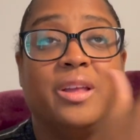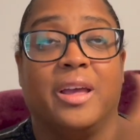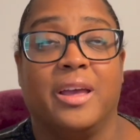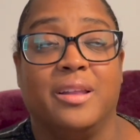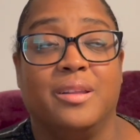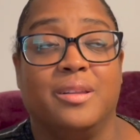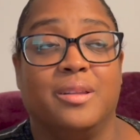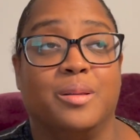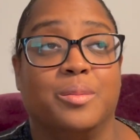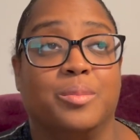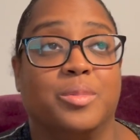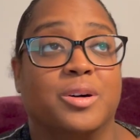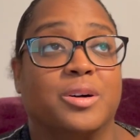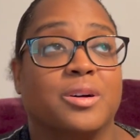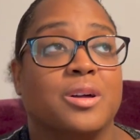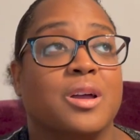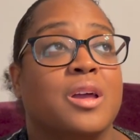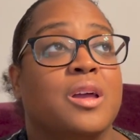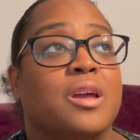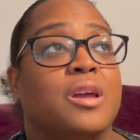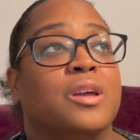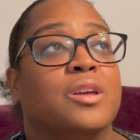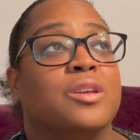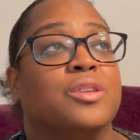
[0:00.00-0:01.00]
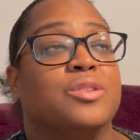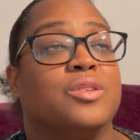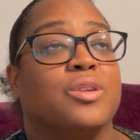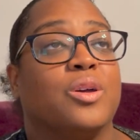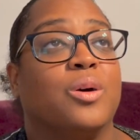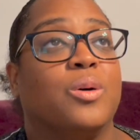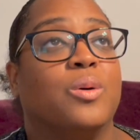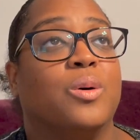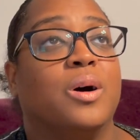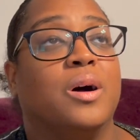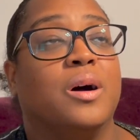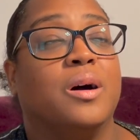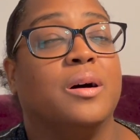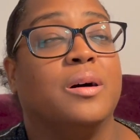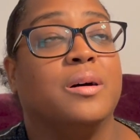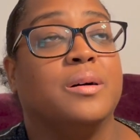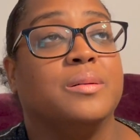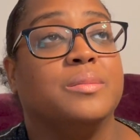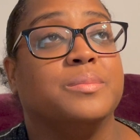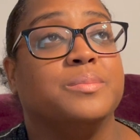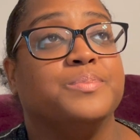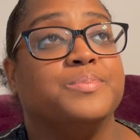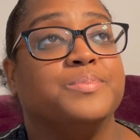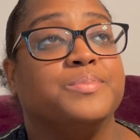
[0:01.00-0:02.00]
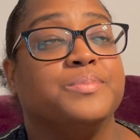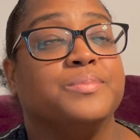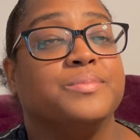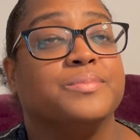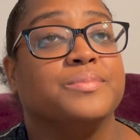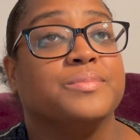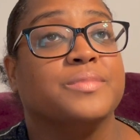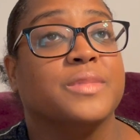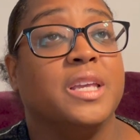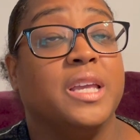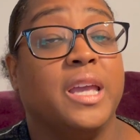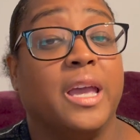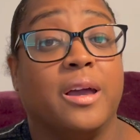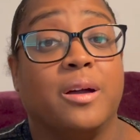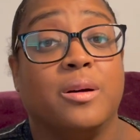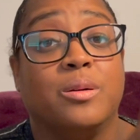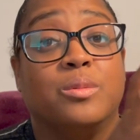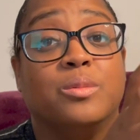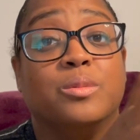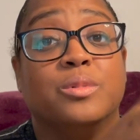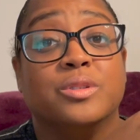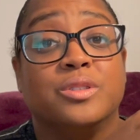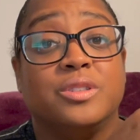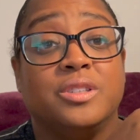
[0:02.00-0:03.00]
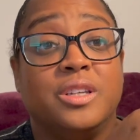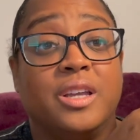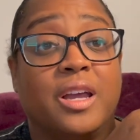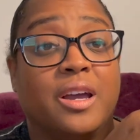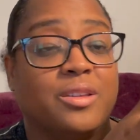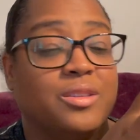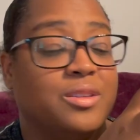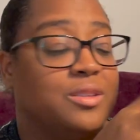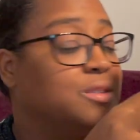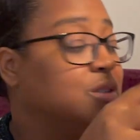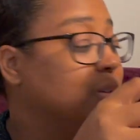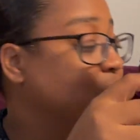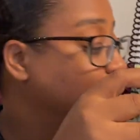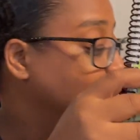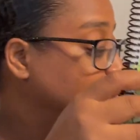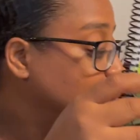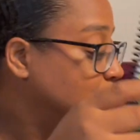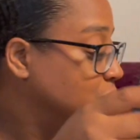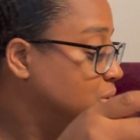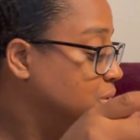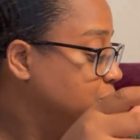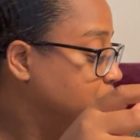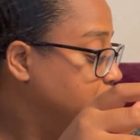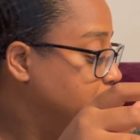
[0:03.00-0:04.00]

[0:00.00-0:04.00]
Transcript: end of the book so um, yeah, we'll see how this goes.